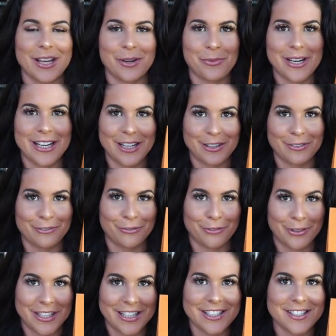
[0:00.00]
I went in
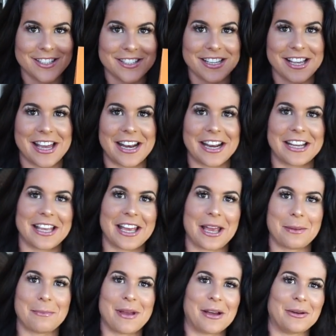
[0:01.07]
for this and I
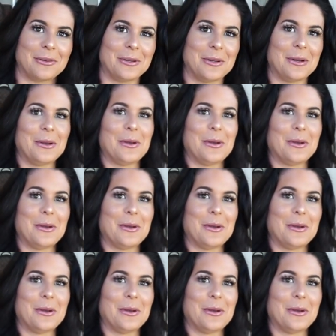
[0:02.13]
came out